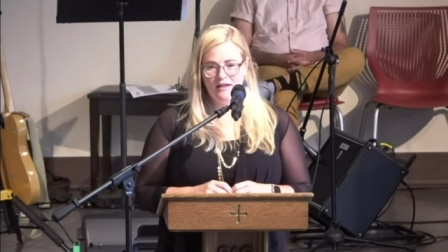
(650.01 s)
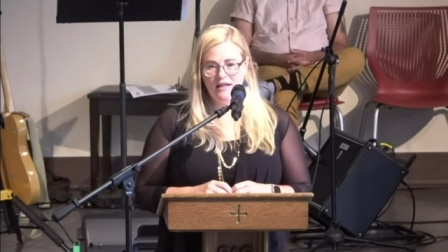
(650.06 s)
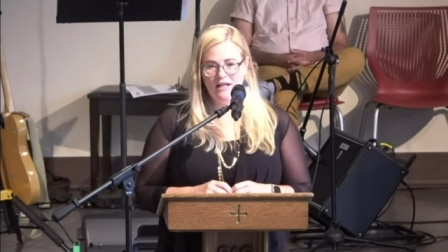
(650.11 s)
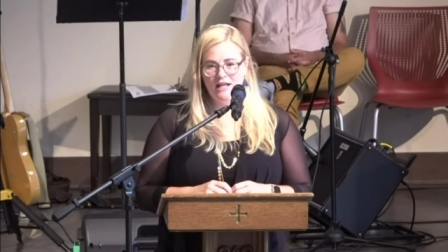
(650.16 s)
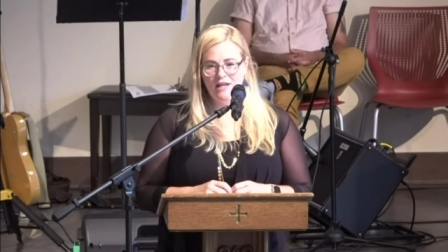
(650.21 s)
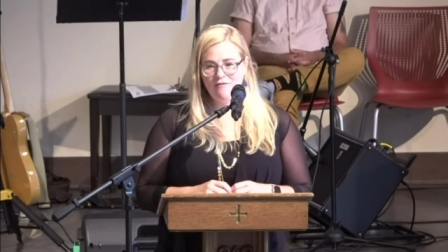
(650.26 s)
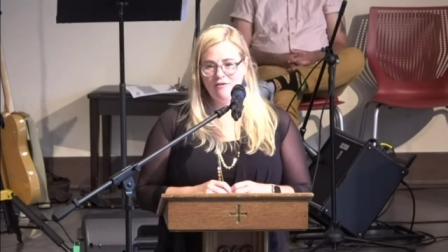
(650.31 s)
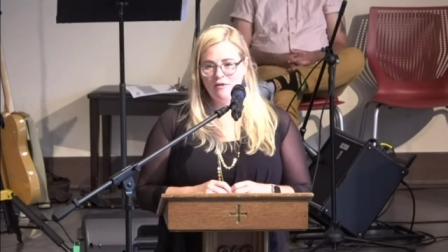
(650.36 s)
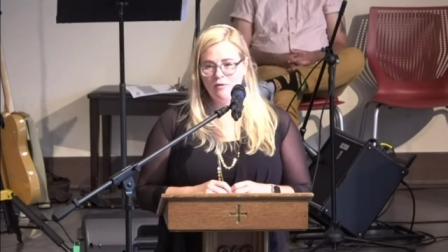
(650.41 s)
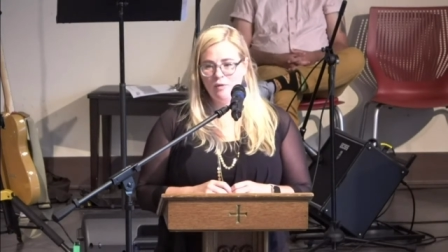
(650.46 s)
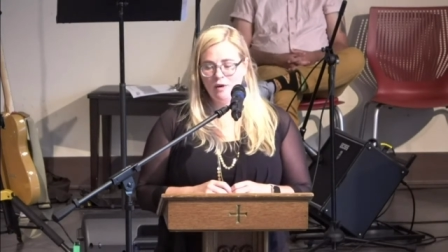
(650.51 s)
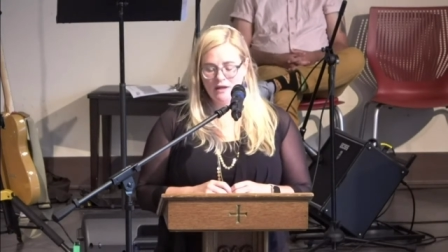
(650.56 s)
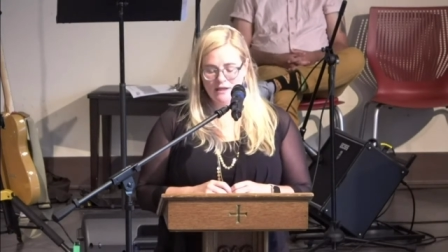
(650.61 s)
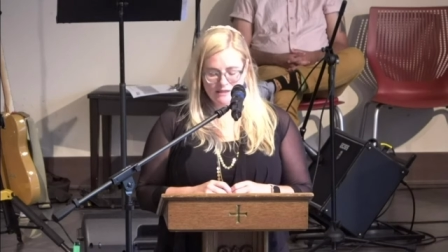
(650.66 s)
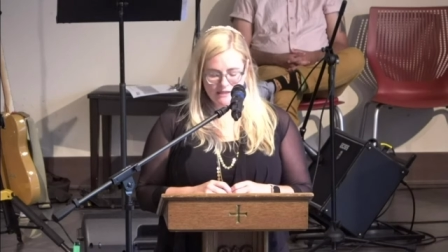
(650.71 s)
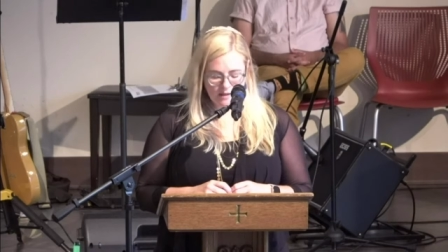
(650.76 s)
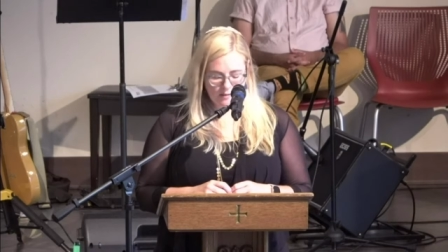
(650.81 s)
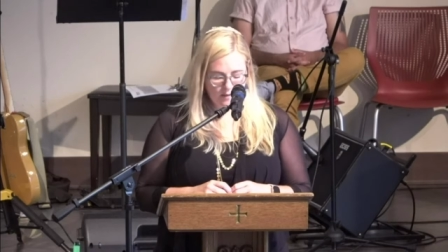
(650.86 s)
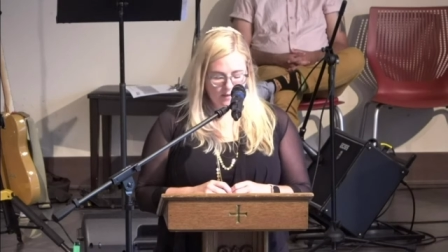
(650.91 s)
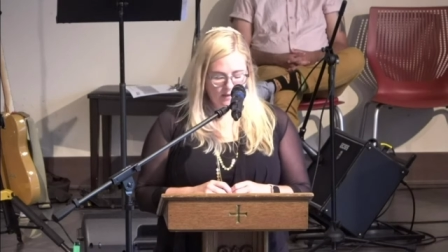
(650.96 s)
and even the
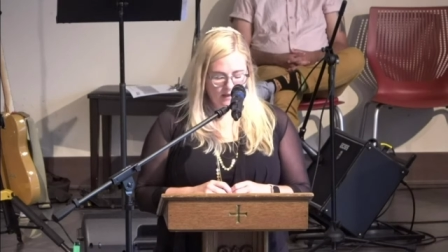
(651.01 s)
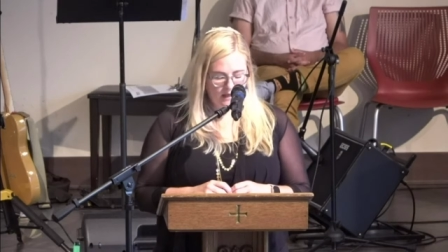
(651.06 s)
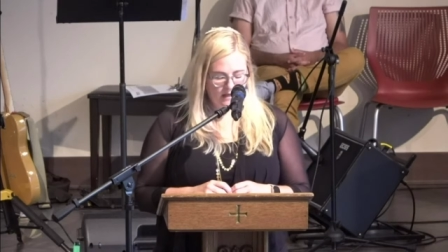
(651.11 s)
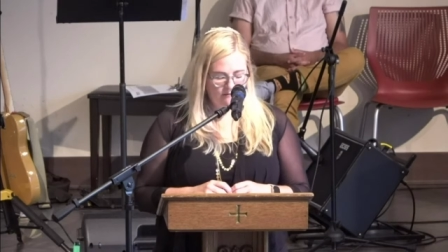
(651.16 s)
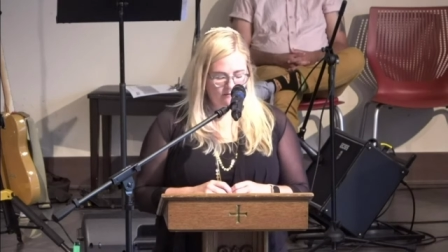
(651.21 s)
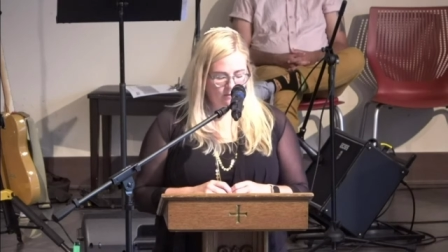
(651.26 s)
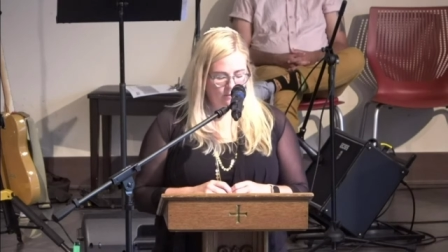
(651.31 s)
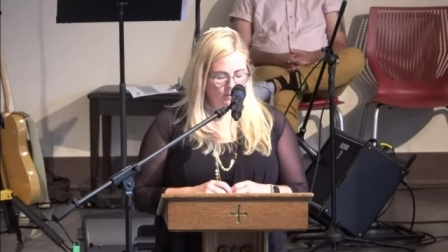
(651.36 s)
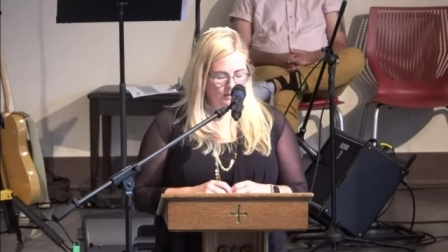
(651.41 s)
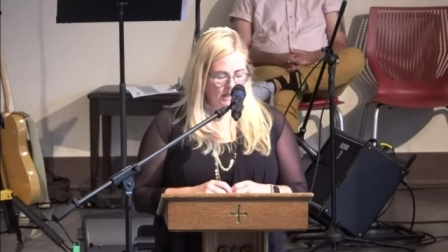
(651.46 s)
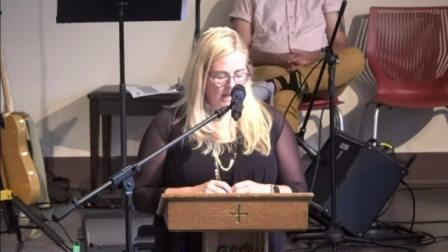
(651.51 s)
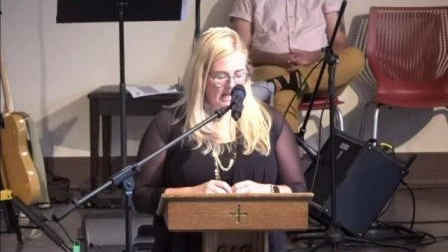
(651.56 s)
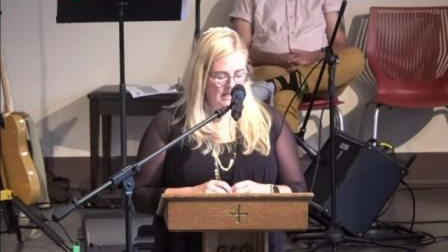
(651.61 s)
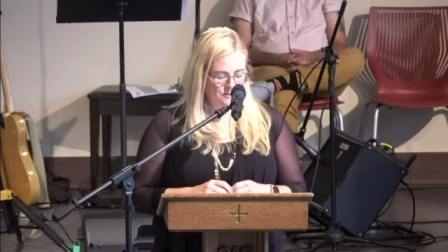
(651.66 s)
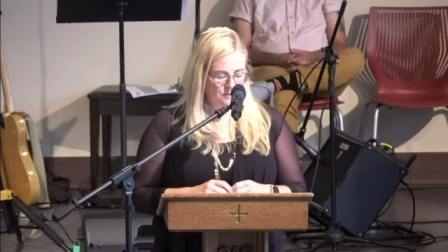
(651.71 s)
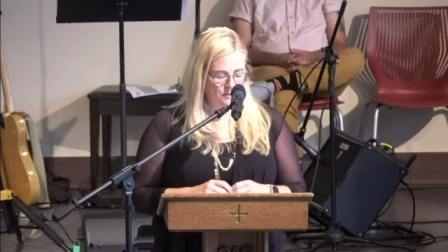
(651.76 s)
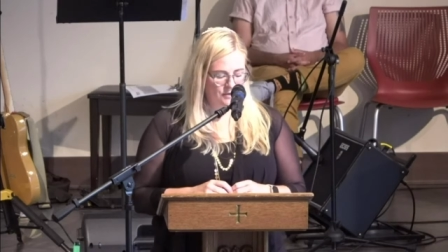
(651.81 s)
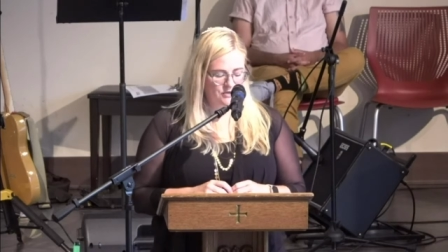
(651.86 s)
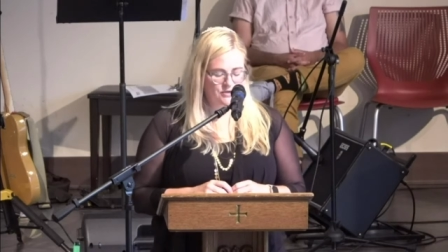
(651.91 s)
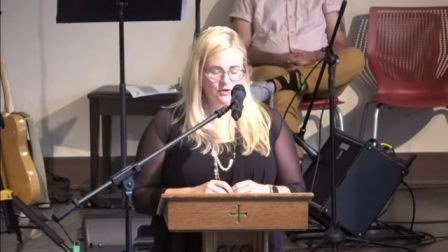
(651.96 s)
ones that we read from
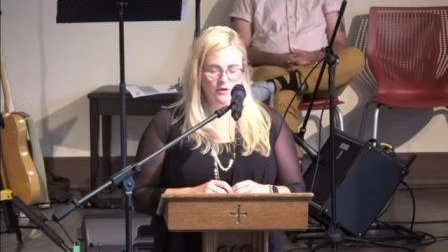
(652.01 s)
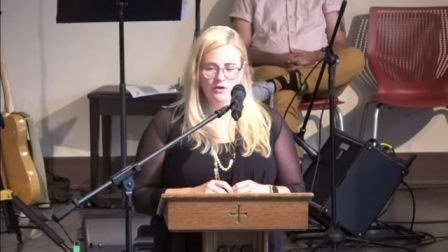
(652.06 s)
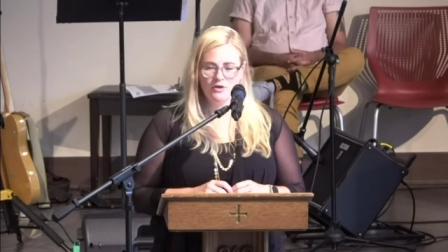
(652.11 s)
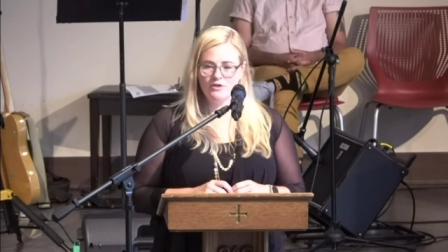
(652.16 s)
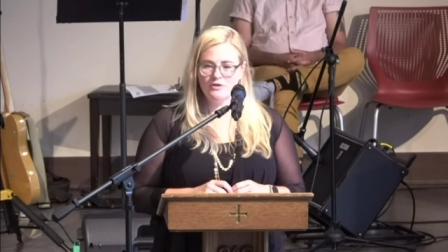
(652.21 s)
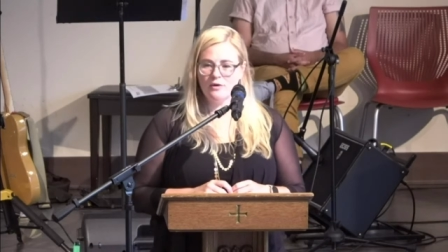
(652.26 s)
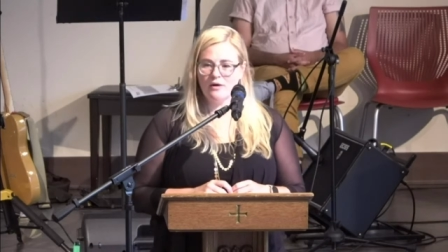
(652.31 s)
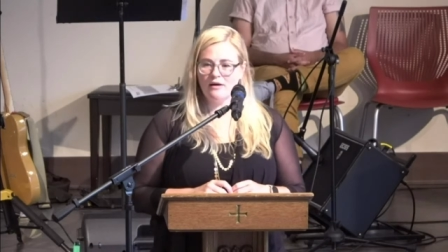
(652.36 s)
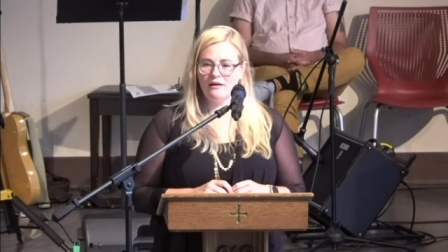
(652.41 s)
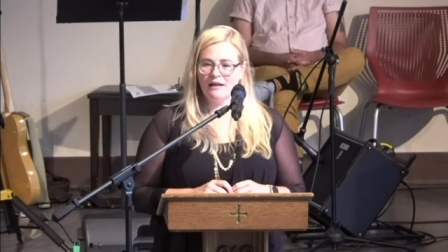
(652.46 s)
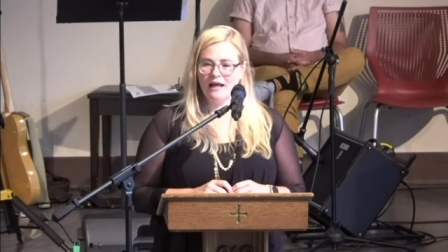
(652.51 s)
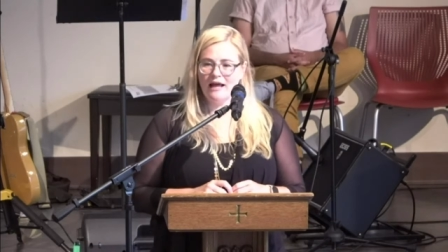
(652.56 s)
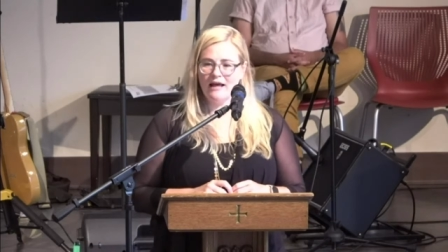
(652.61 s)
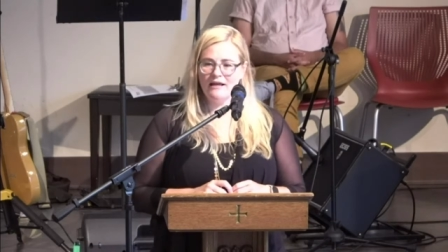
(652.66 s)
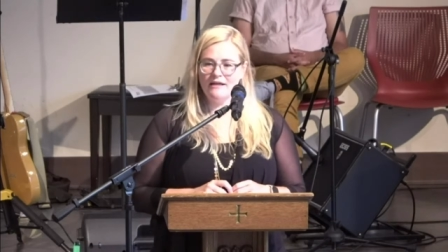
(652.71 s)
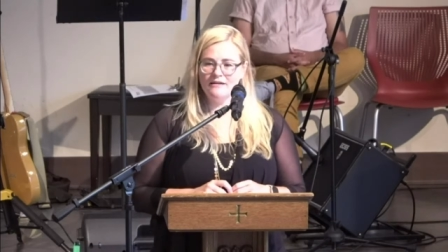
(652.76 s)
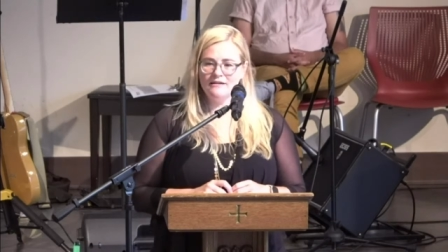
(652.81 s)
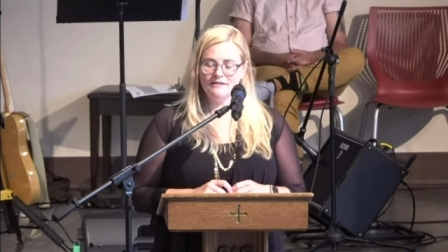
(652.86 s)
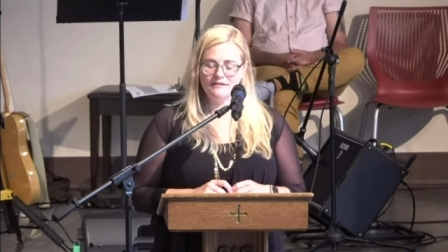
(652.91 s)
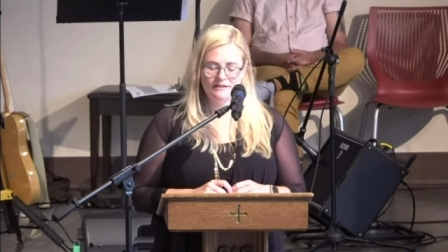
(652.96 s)
as we return to our
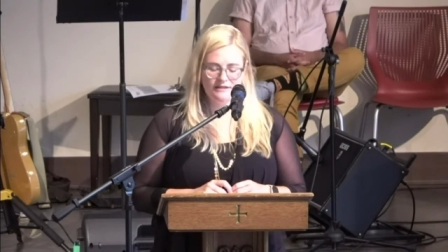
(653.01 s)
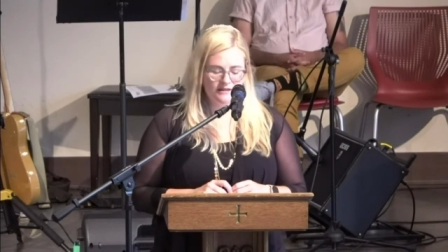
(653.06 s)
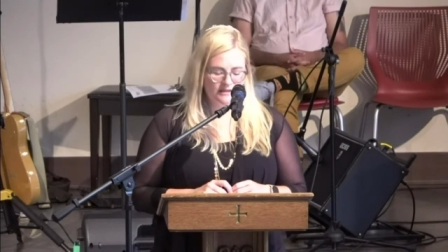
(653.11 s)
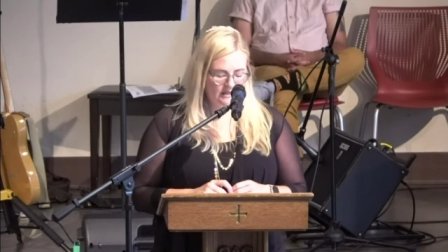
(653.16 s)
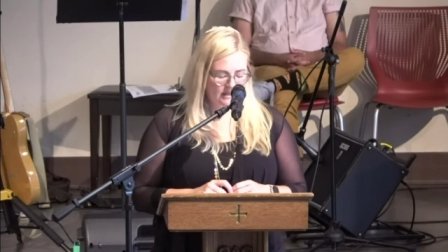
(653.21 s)
land,